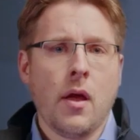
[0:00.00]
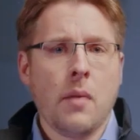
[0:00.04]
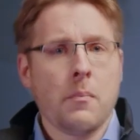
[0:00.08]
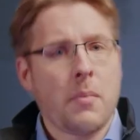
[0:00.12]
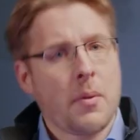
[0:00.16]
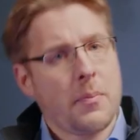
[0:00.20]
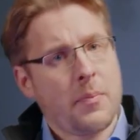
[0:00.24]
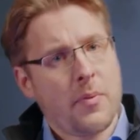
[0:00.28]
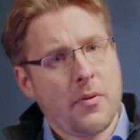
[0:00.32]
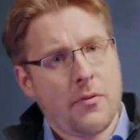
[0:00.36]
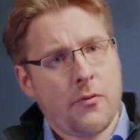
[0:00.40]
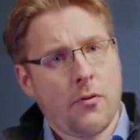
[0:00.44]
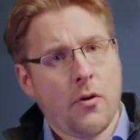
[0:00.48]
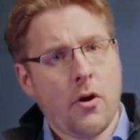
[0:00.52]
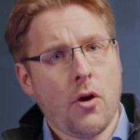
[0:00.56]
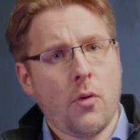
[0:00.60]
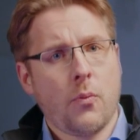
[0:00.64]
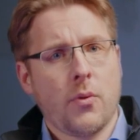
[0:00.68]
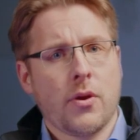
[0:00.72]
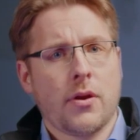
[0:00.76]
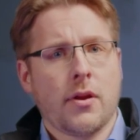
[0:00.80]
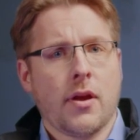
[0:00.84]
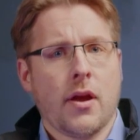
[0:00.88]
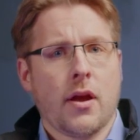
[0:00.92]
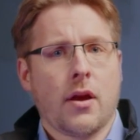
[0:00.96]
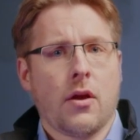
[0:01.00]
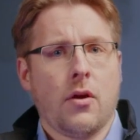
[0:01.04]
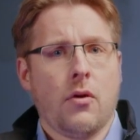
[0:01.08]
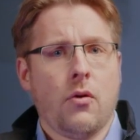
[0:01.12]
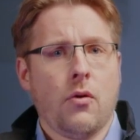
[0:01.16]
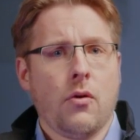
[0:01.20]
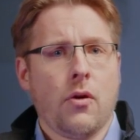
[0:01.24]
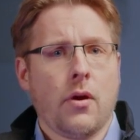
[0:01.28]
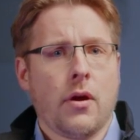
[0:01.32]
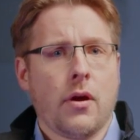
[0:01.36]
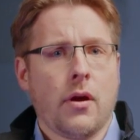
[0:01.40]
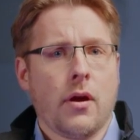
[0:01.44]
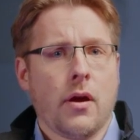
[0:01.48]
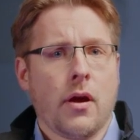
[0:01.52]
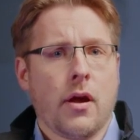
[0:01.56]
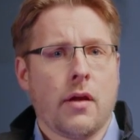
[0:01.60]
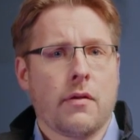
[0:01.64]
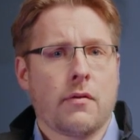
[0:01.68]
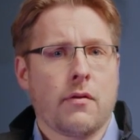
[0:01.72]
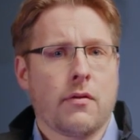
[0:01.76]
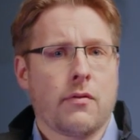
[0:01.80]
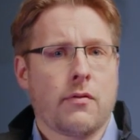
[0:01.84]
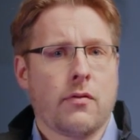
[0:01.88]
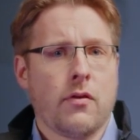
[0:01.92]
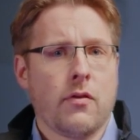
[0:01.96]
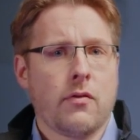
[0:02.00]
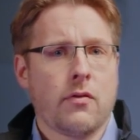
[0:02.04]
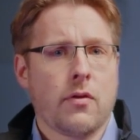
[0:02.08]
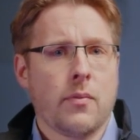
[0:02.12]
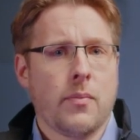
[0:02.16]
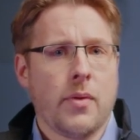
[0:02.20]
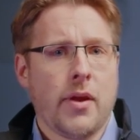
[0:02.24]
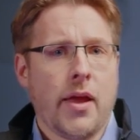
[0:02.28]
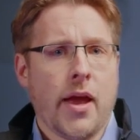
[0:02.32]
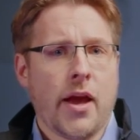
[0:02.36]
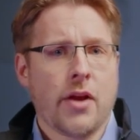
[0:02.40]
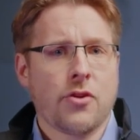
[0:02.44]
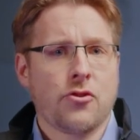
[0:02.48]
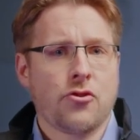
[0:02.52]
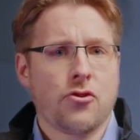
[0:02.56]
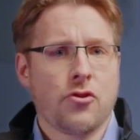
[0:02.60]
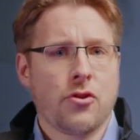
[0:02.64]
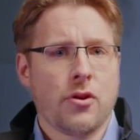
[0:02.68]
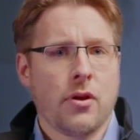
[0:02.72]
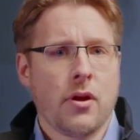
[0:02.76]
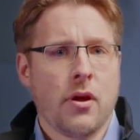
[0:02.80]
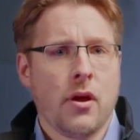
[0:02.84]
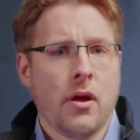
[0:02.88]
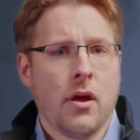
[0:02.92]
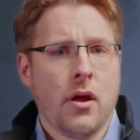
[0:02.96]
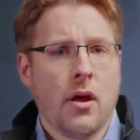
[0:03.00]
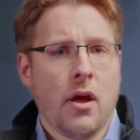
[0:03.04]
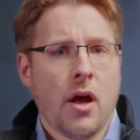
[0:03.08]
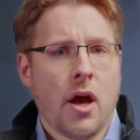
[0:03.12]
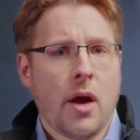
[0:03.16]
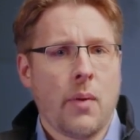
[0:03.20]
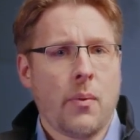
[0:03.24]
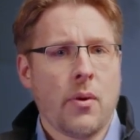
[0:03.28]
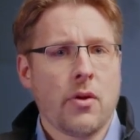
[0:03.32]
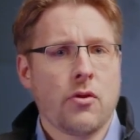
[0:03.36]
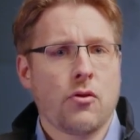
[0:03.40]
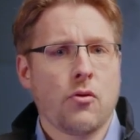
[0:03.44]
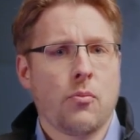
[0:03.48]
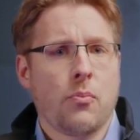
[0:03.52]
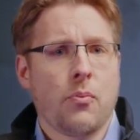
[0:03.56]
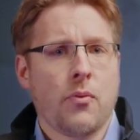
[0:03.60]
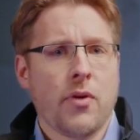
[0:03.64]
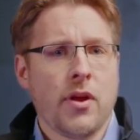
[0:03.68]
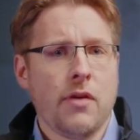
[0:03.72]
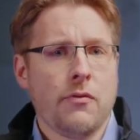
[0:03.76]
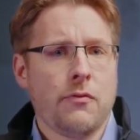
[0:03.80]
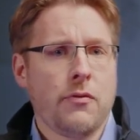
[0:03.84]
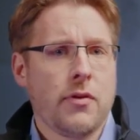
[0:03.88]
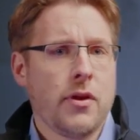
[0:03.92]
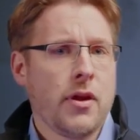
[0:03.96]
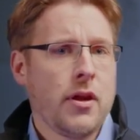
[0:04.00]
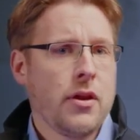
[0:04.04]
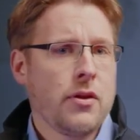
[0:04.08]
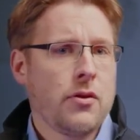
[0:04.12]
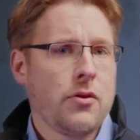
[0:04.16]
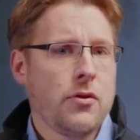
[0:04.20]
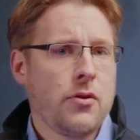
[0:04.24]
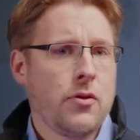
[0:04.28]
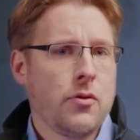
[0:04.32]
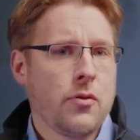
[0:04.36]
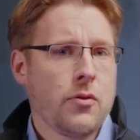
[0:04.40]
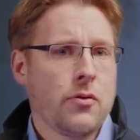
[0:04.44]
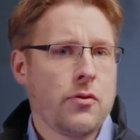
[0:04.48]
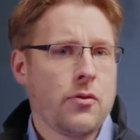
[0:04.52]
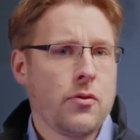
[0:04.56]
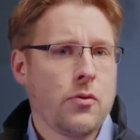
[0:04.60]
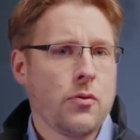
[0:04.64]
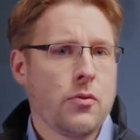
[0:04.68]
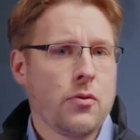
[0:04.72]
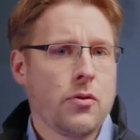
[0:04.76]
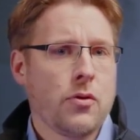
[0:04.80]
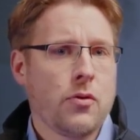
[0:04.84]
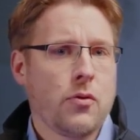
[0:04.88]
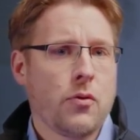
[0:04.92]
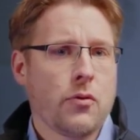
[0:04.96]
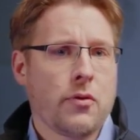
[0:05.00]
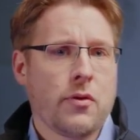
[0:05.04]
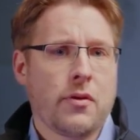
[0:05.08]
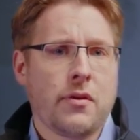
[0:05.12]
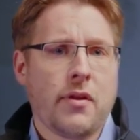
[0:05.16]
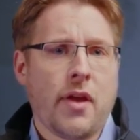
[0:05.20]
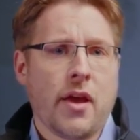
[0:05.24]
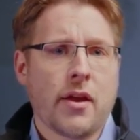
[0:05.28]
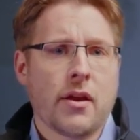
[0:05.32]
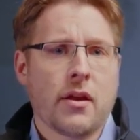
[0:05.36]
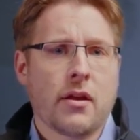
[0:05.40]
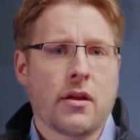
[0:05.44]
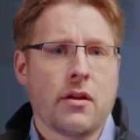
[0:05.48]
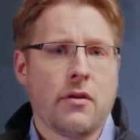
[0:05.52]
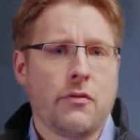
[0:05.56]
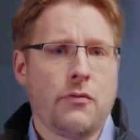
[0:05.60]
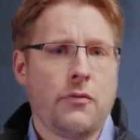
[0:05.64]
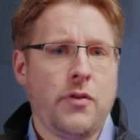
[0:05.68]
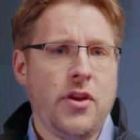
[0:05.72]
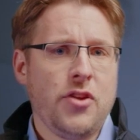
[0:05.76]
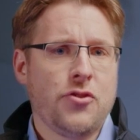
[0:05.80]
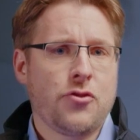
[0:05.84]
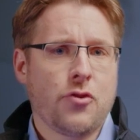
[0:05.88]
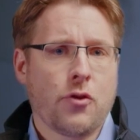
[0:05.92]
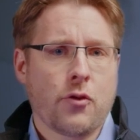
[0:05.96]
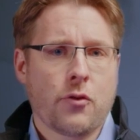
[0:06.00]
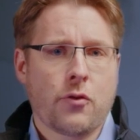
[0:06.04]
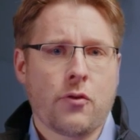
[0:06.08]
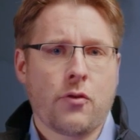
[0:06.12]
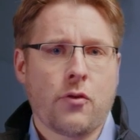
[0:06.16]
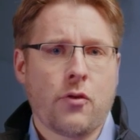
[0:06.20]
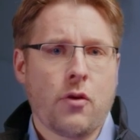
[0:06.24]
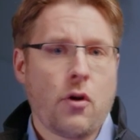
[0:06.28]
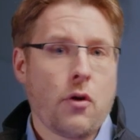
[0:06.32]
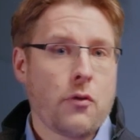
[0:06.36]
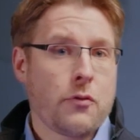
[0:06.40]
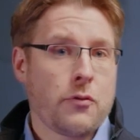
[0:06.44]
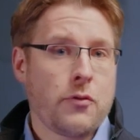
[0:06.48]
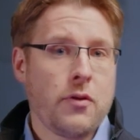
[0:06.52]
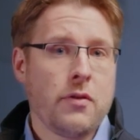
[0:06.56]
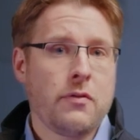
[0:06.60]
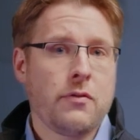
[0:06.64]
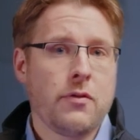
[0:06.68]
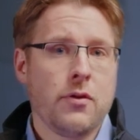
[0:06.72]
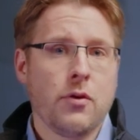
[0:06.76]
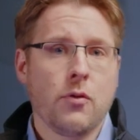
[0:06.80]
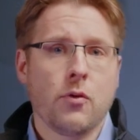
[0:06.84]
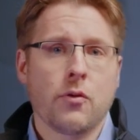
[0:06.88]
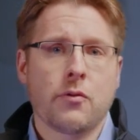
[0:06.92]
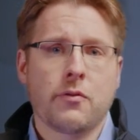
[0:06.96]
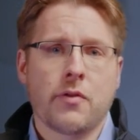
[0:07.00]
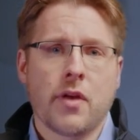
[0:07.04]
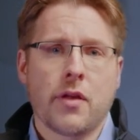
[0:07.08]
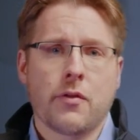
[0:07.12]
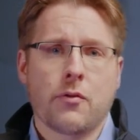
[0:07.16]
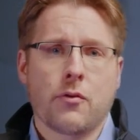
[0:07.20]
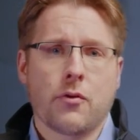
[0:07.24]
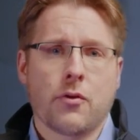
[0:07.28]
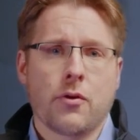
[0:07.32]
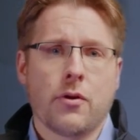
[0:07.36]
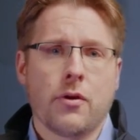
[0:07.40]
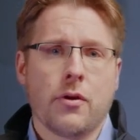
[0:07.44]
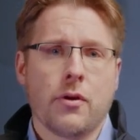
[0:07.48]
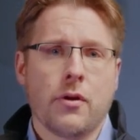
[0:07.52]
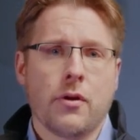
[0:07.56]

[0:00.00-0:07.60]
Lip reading: But before we take a look at the system in action, I want to briefly introduce you to the technical features of this new sensor.